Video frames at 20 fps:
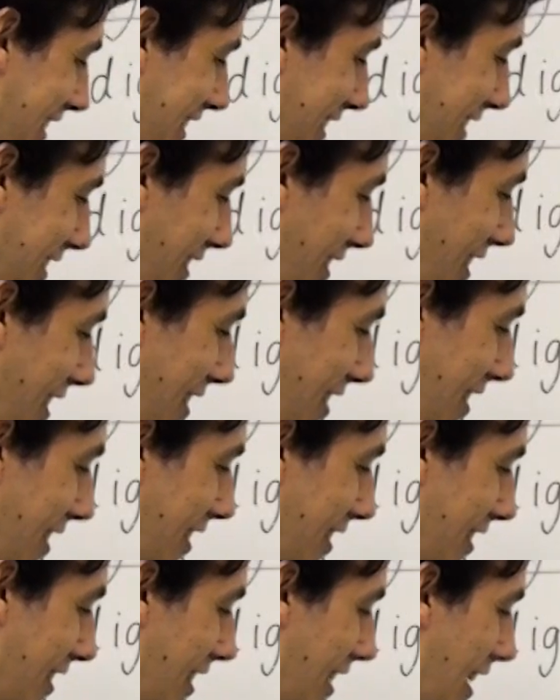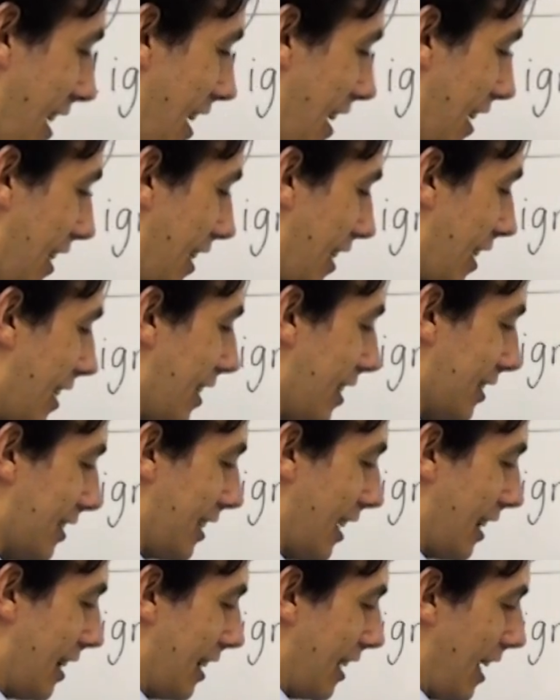Sign. Again,
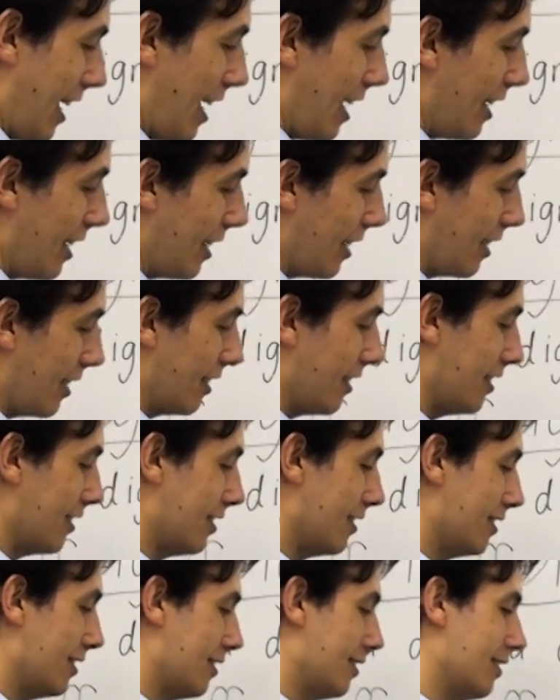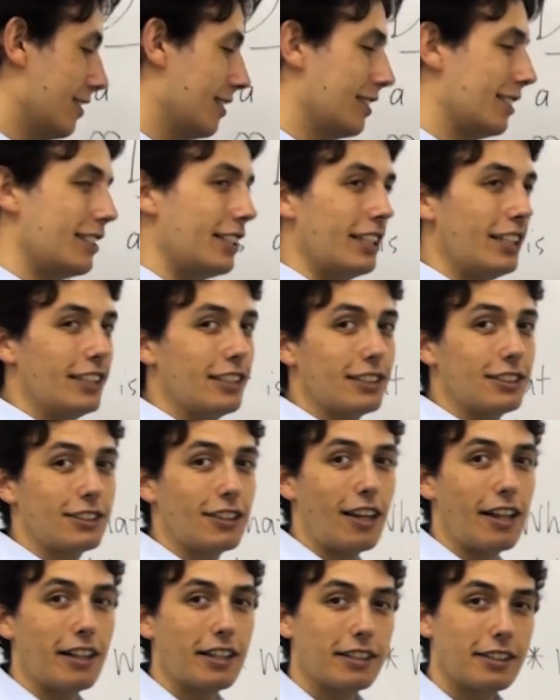it's at the end. G is
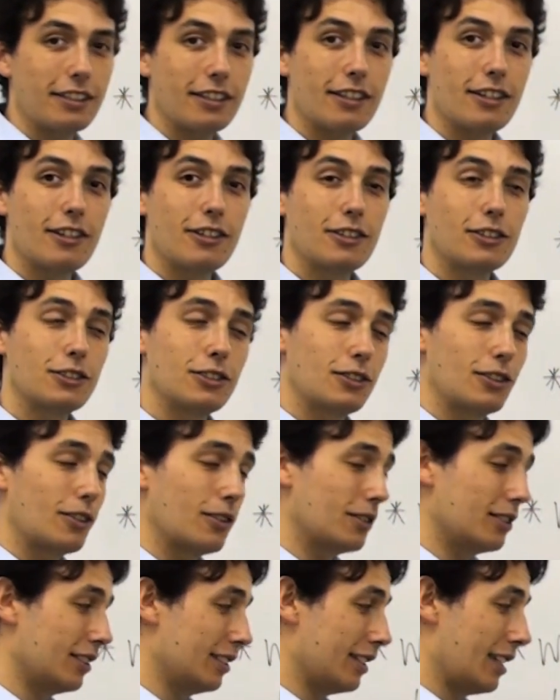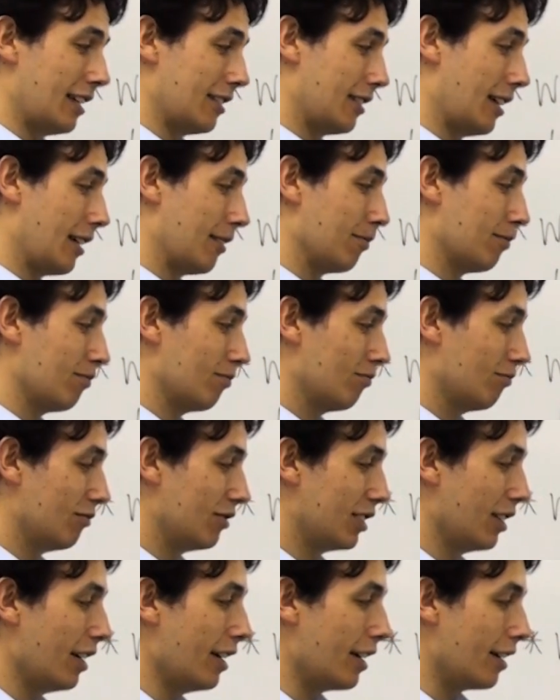silent, so it just sounds like
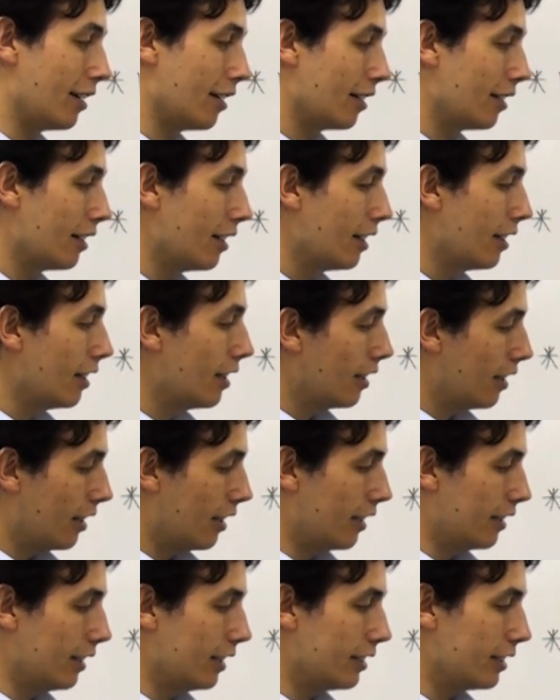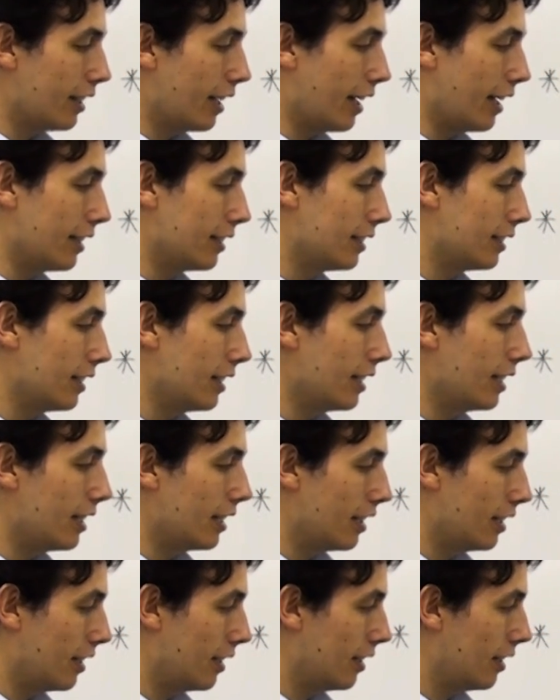sign. In this case,
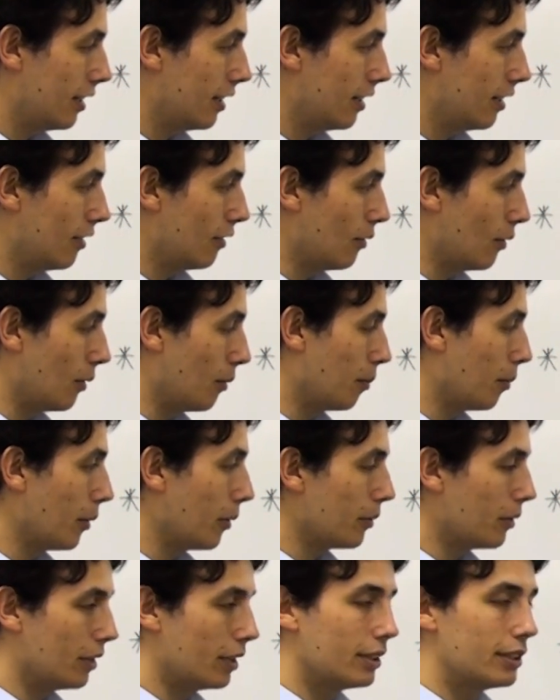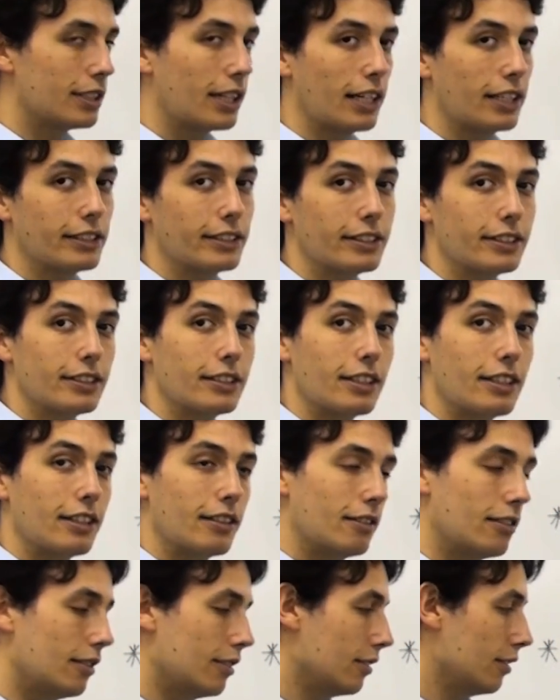or in both of these cases,
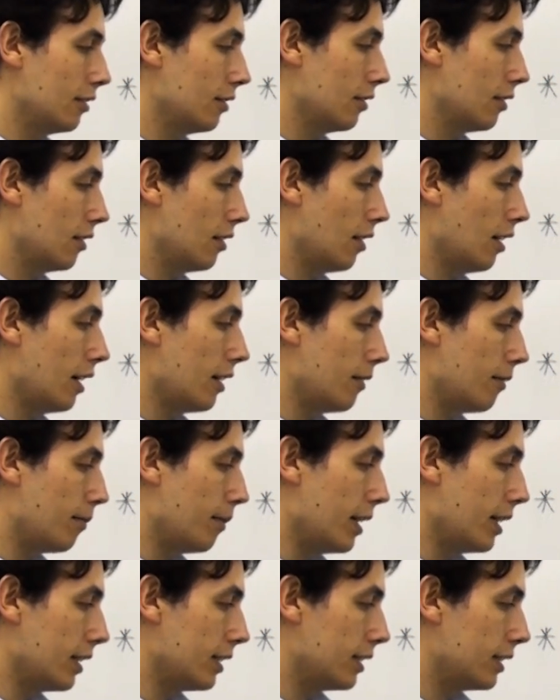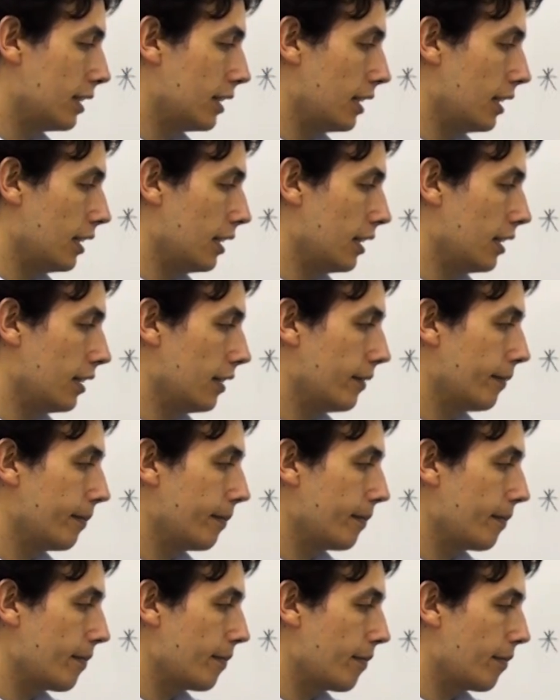it kind of makes the
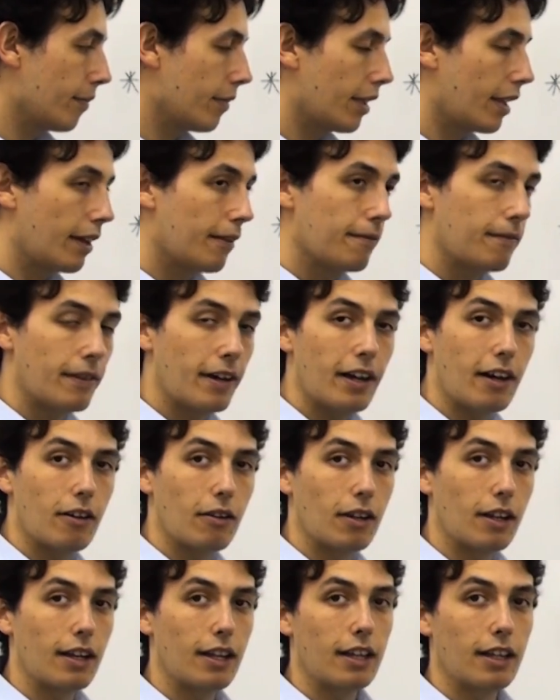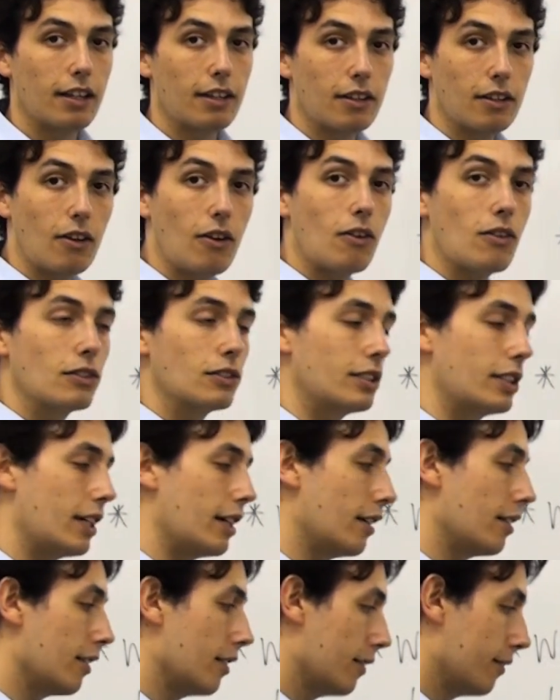vowel a long
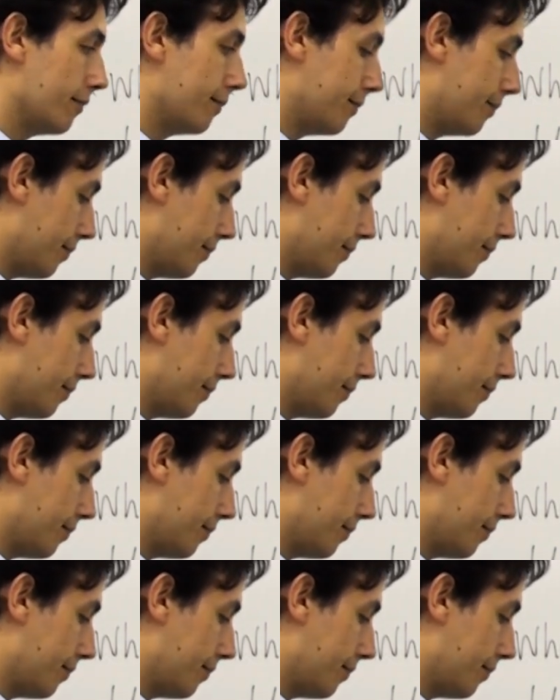sound.